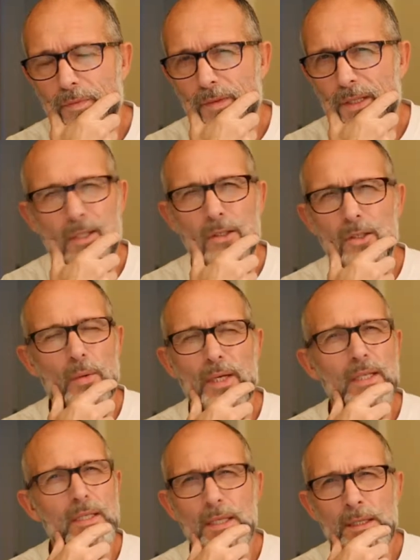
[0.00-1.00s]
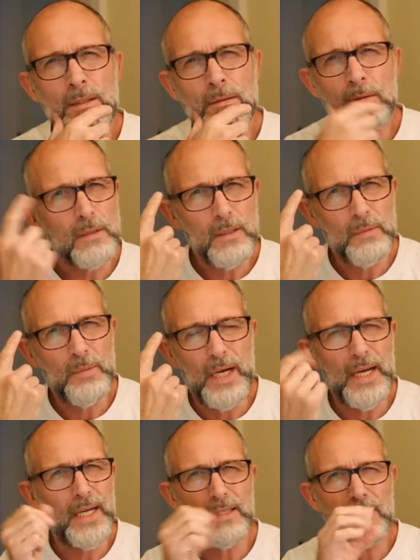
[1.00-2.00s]
They didn't do anything in
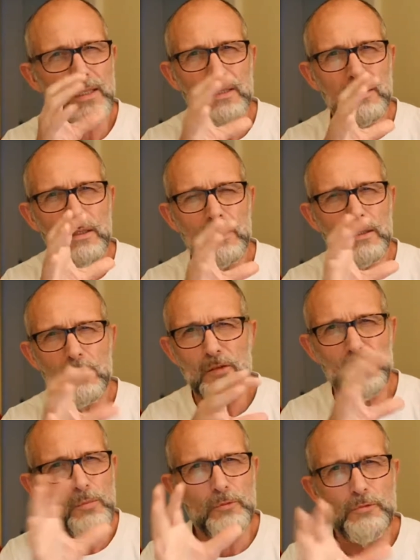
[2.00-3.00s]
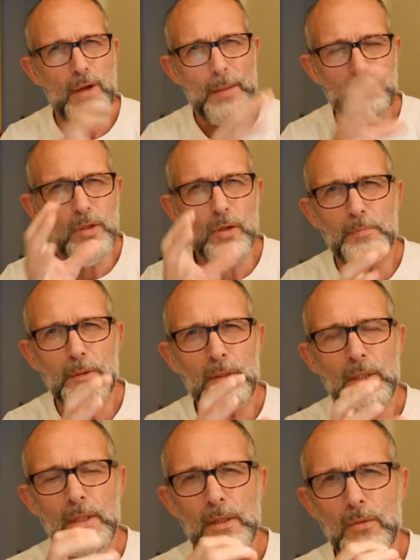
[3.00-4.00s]
my head. They seemed wrapped up
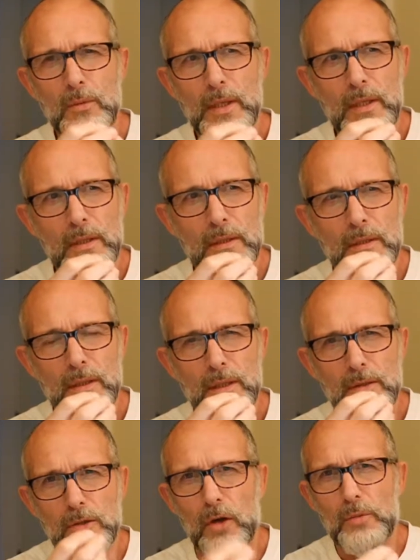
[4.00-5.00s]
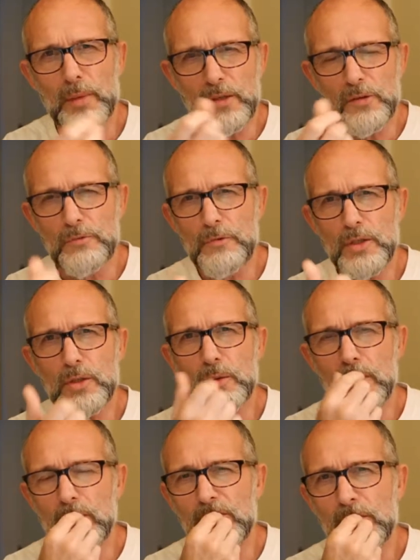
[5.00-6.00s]
with dogmas and
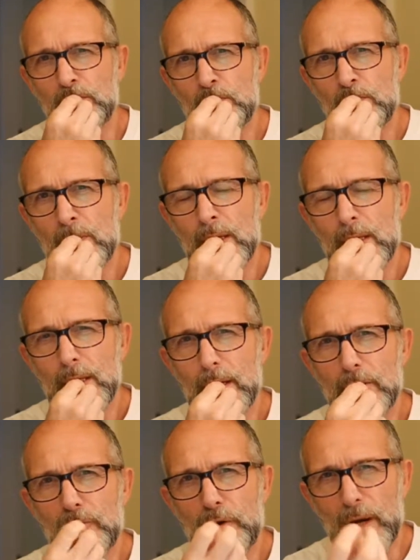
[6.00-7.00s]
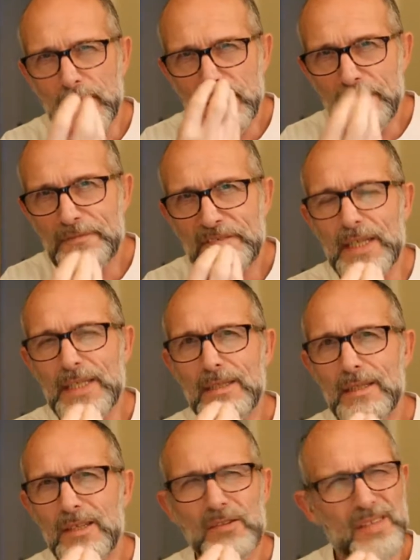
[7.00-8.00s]
rituals. I'm trying to
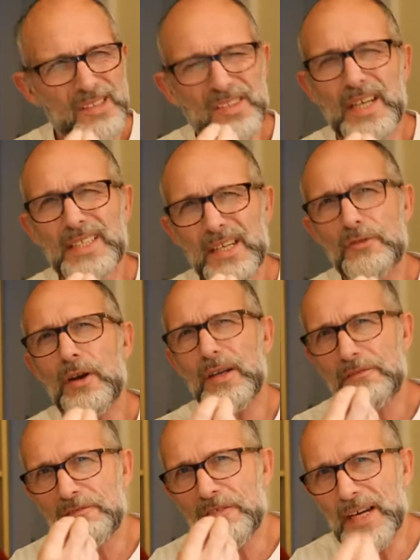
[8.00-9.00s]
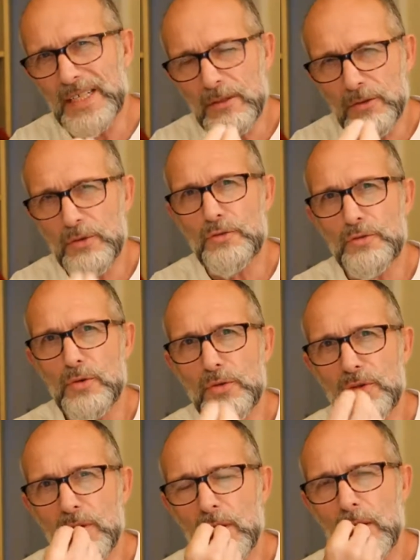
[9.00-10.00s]
find this idea of trying to find the
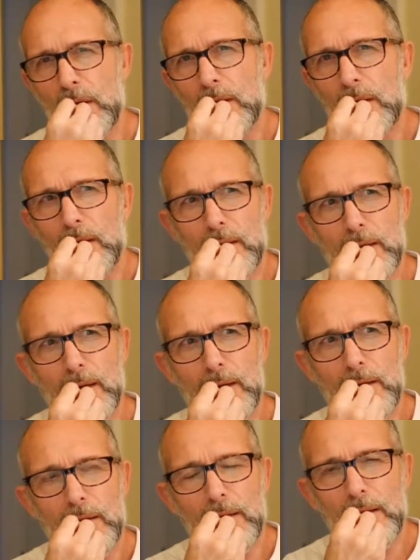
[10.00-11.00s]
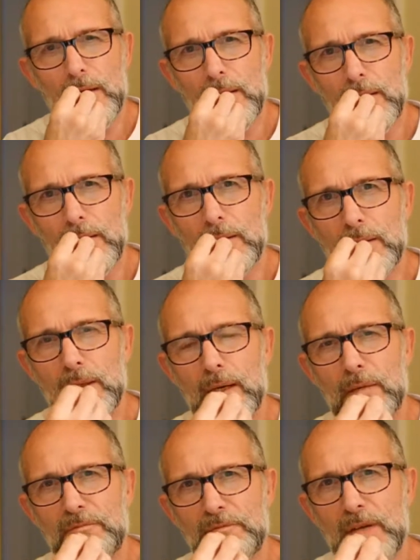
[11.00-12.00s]
truth, and
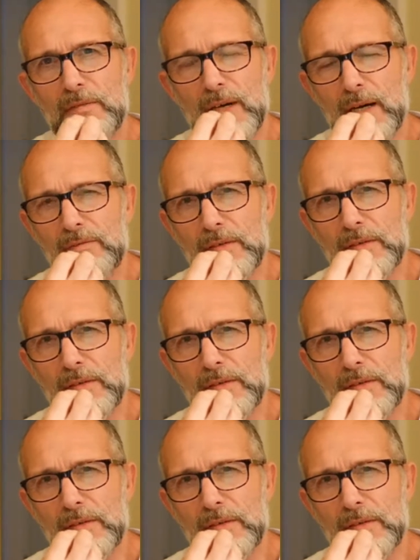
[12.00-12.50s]
I've never